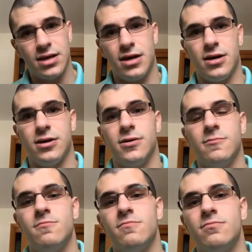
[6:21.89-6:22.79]

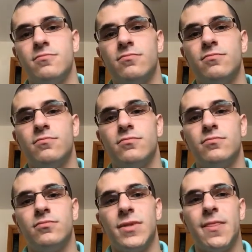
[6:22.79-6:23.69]

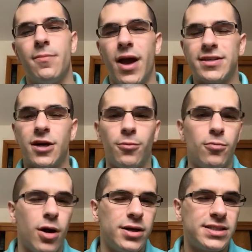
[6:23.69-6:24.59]
in the past couple
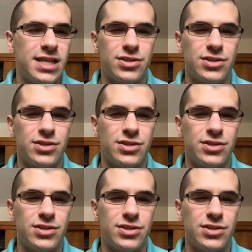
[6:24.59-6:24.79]
months.